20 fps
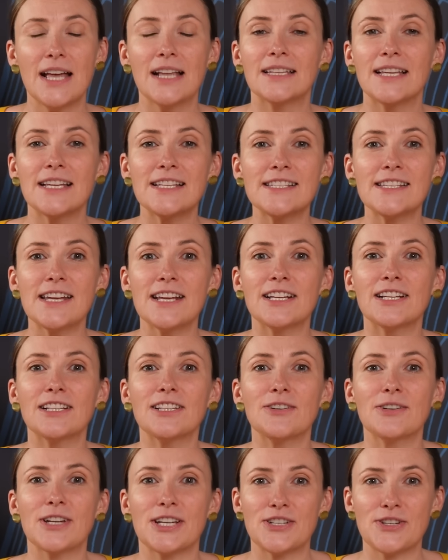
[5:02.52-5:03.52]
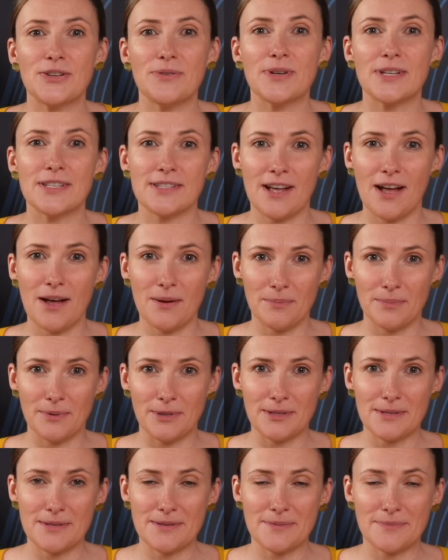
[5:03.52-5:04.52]
Let's take a look at 2
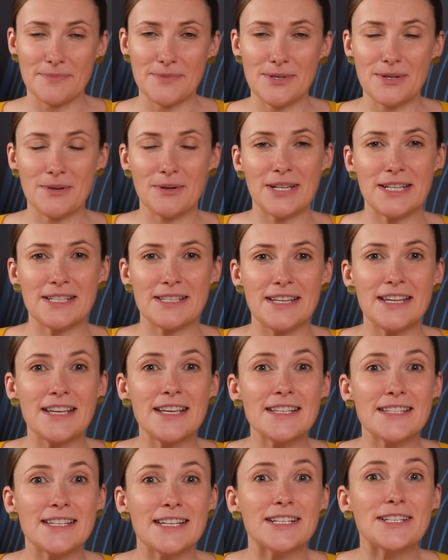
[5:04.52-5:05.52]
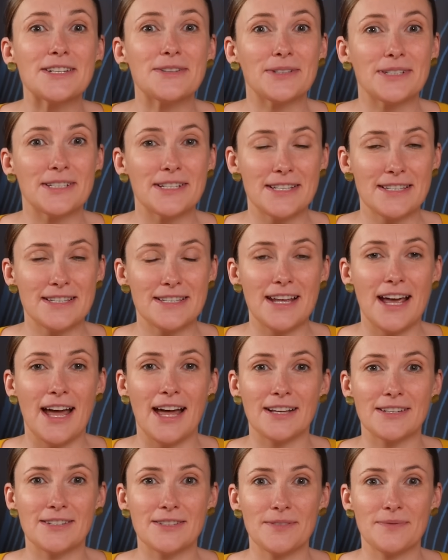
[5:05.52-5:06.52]
examples so it is easier to
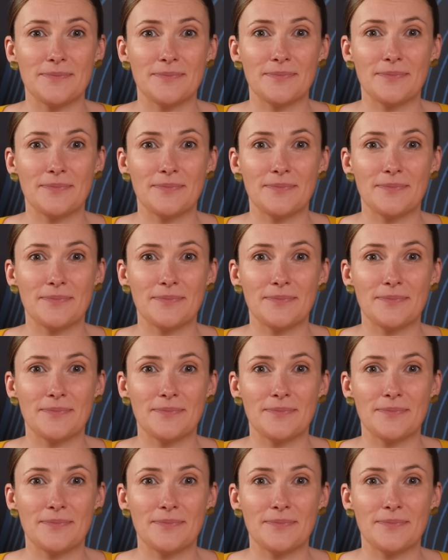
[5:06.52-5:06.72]
understand.